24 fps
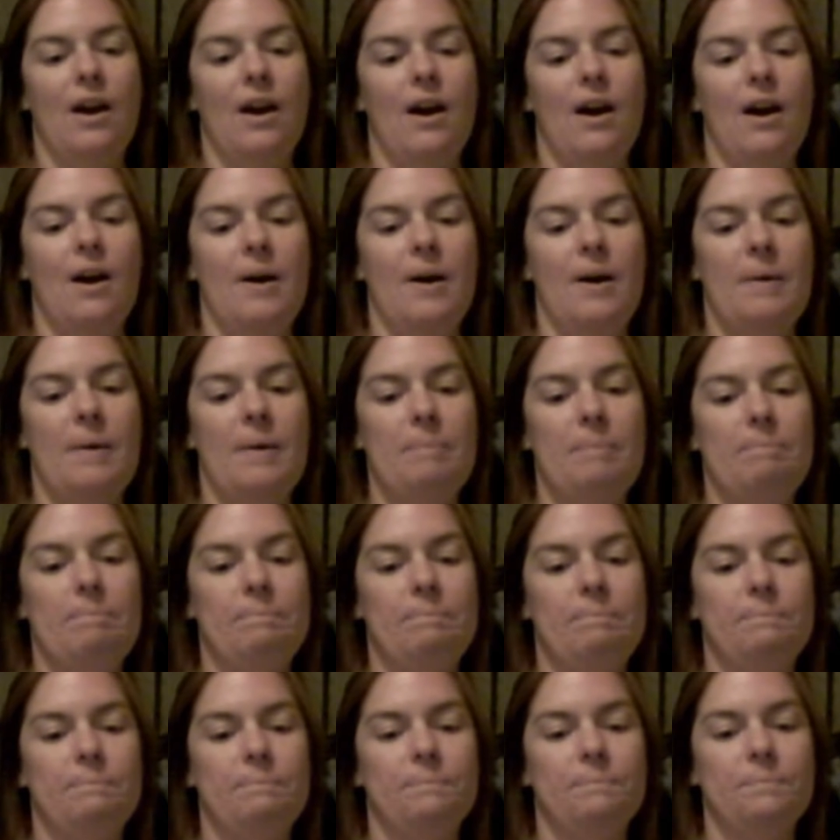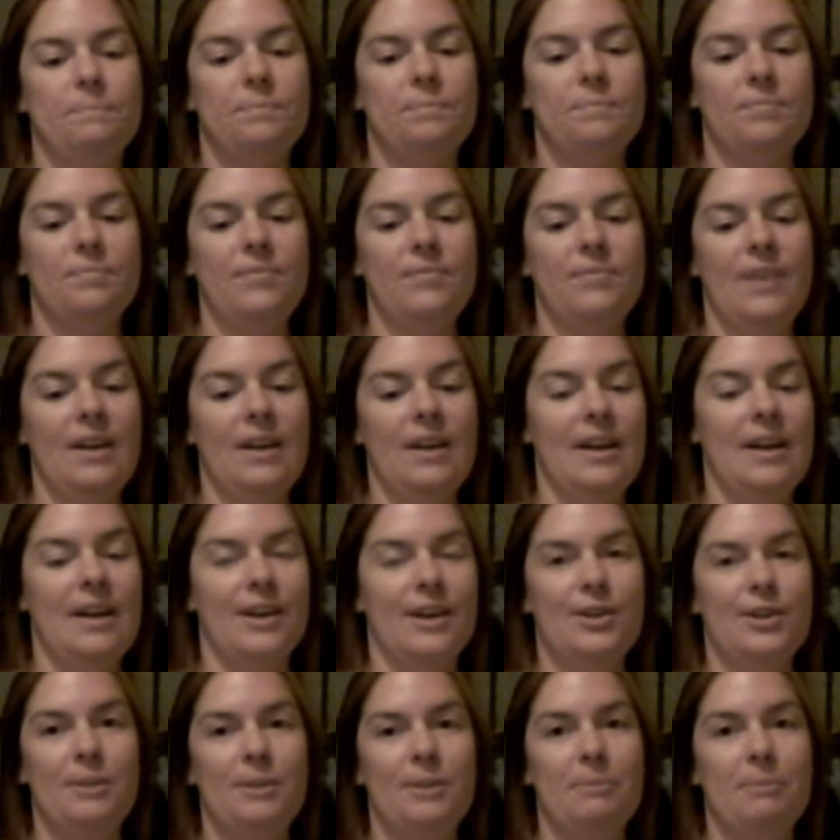Um, and I
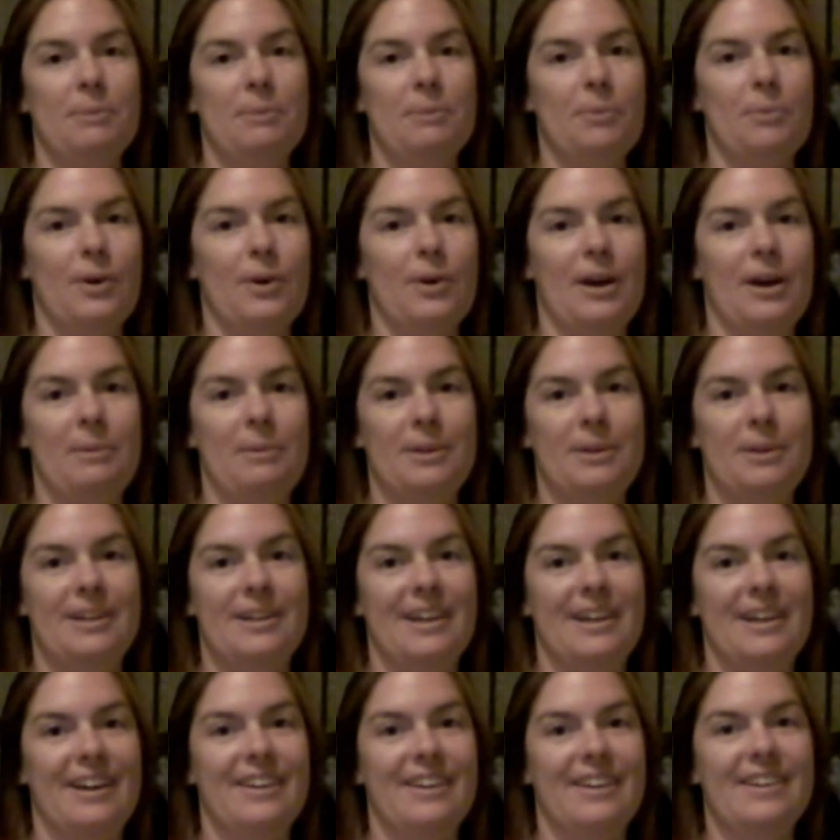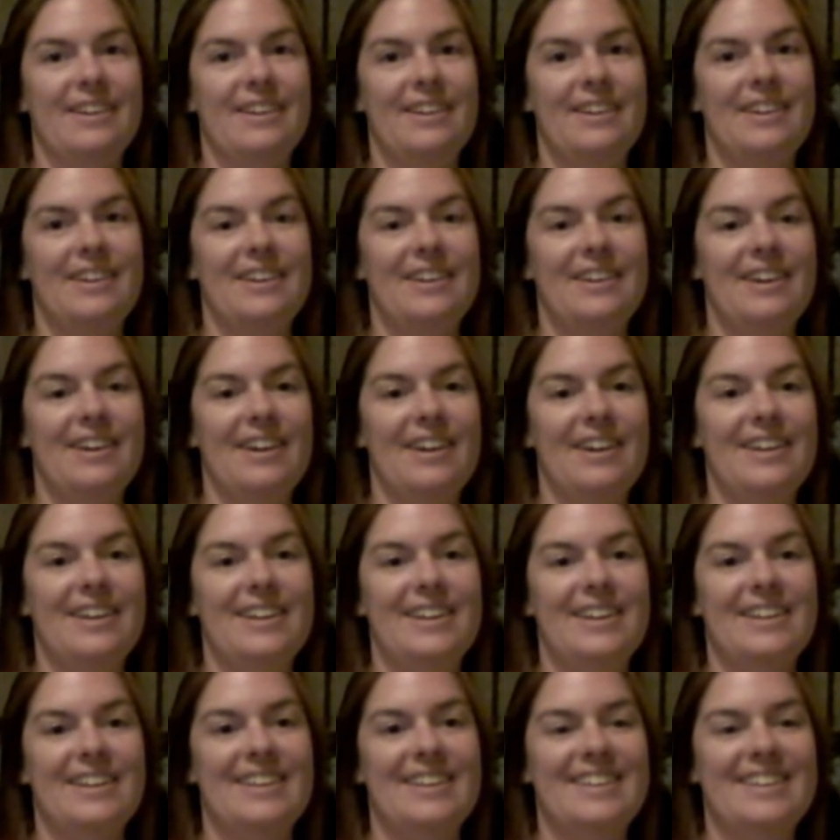couldn't be more happy today.
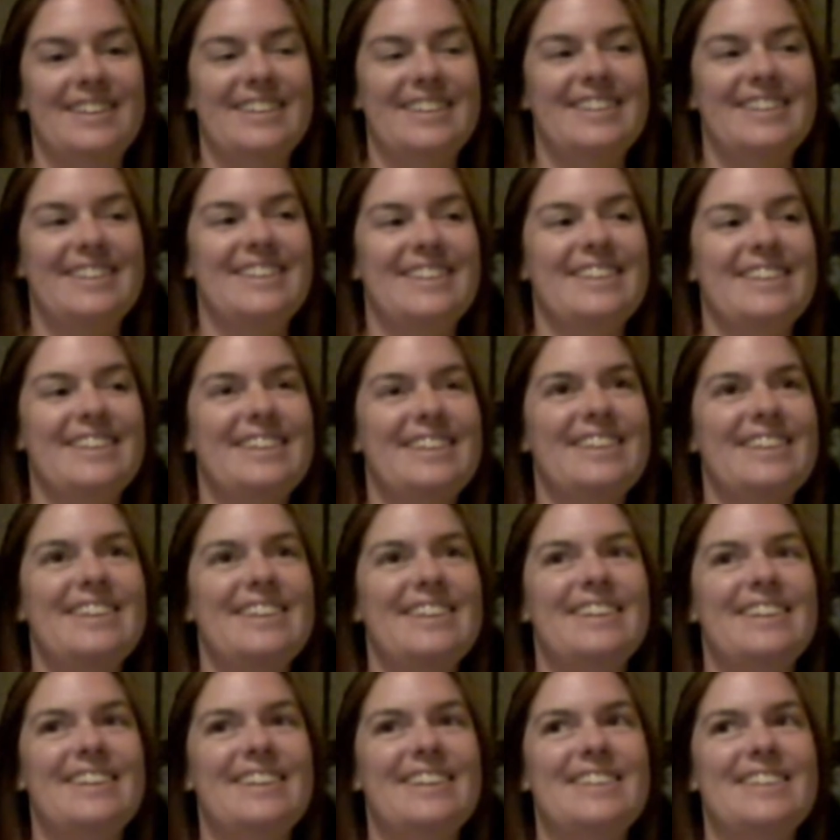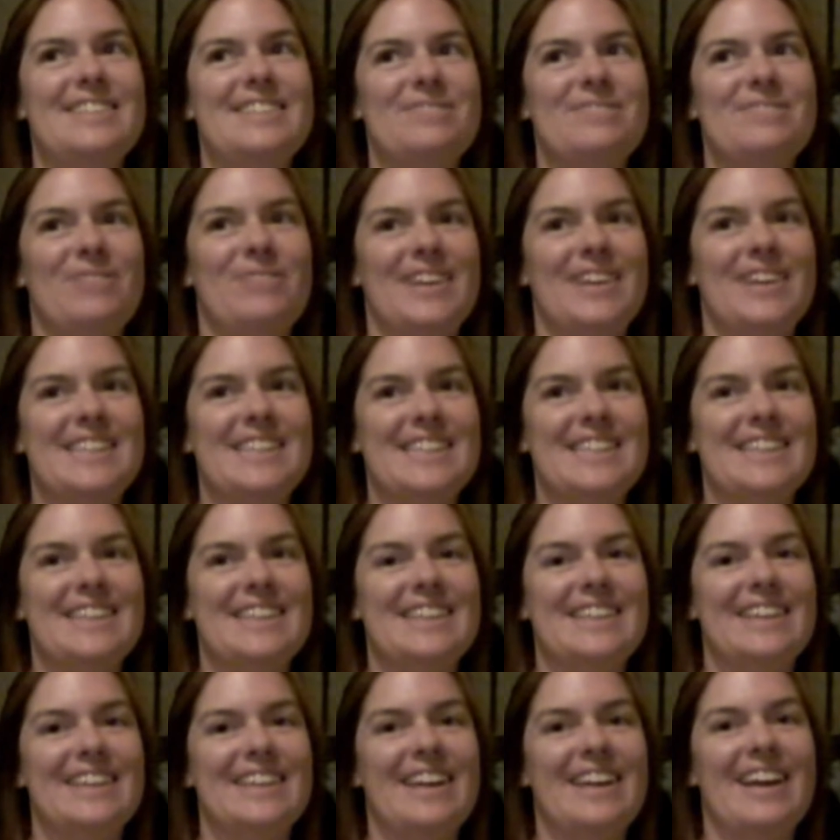He he's
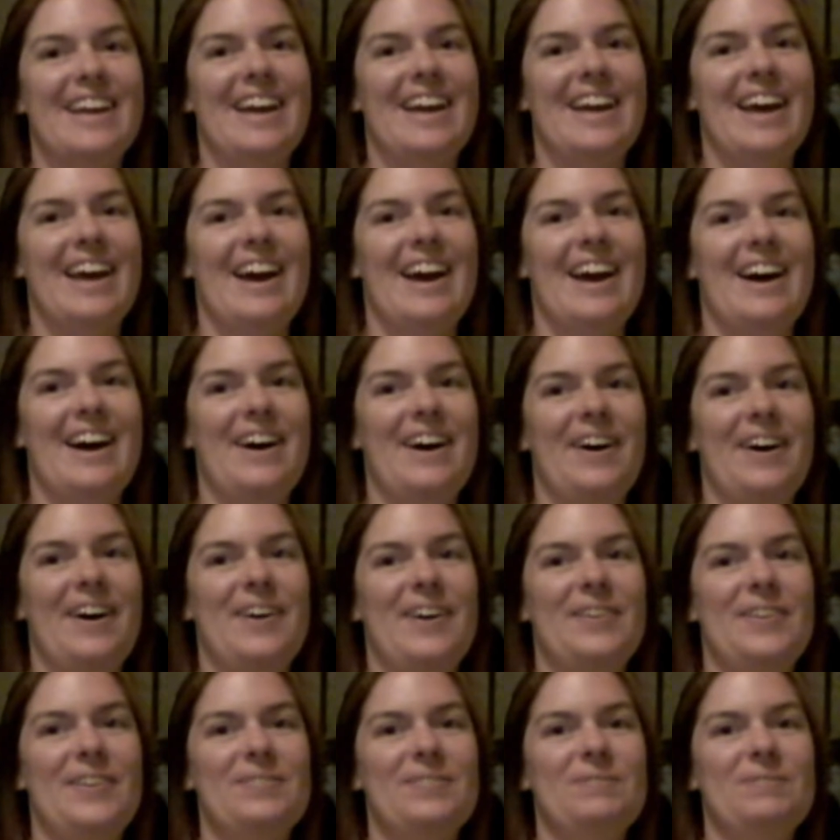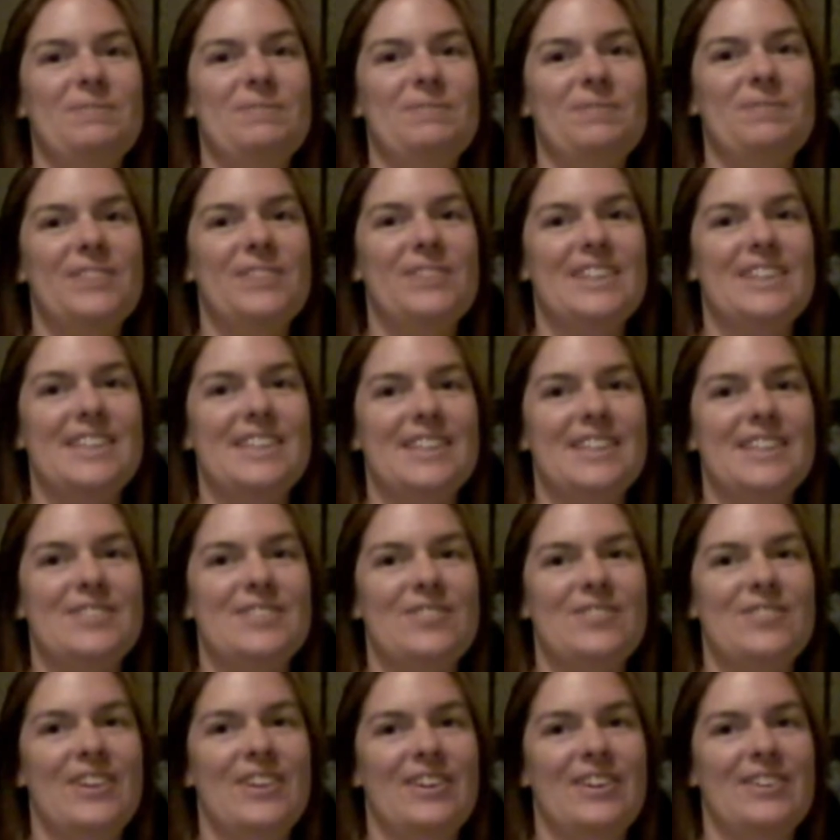amazing. He takes
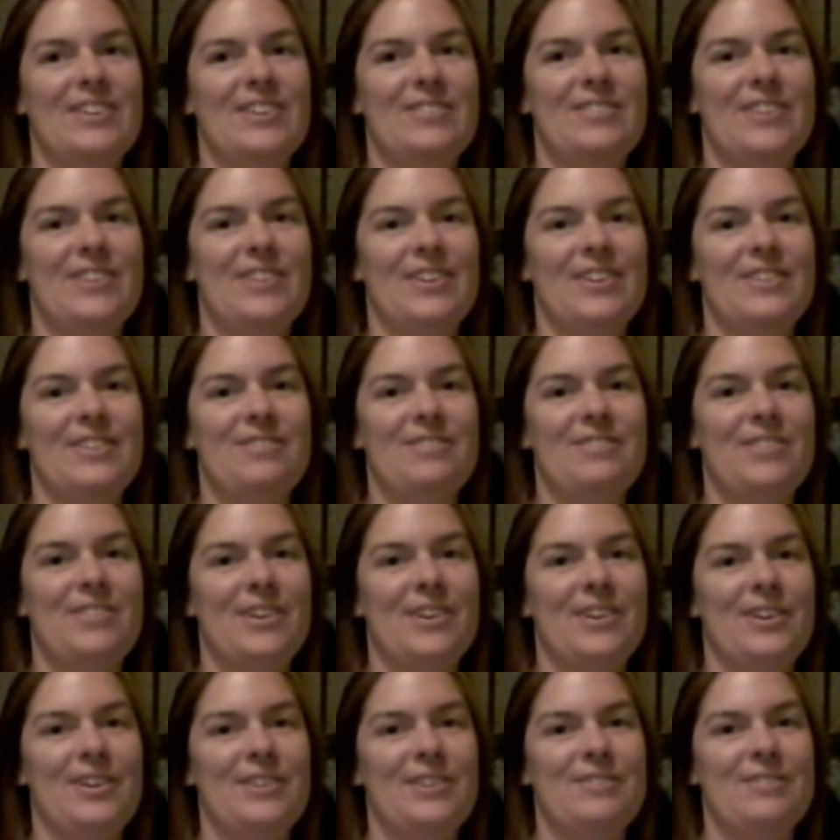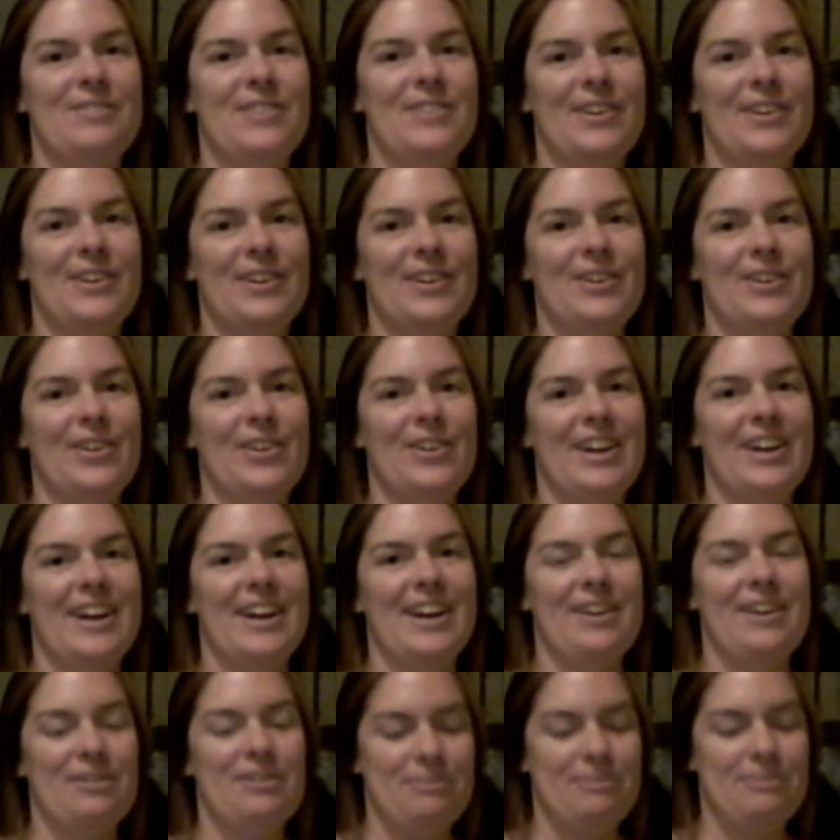very, very, very, very great
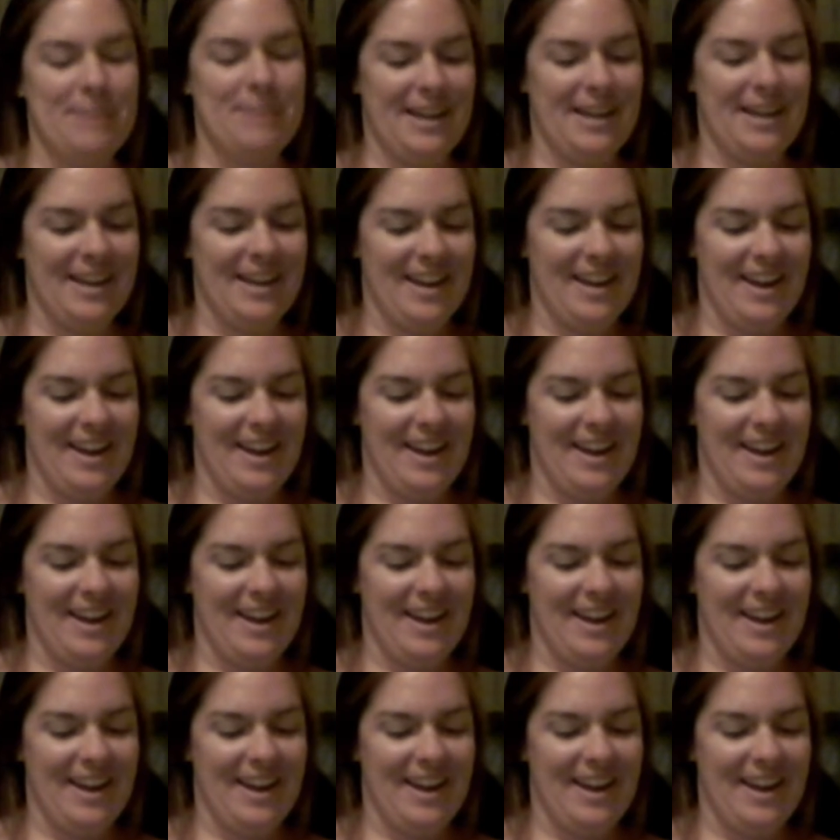care of me.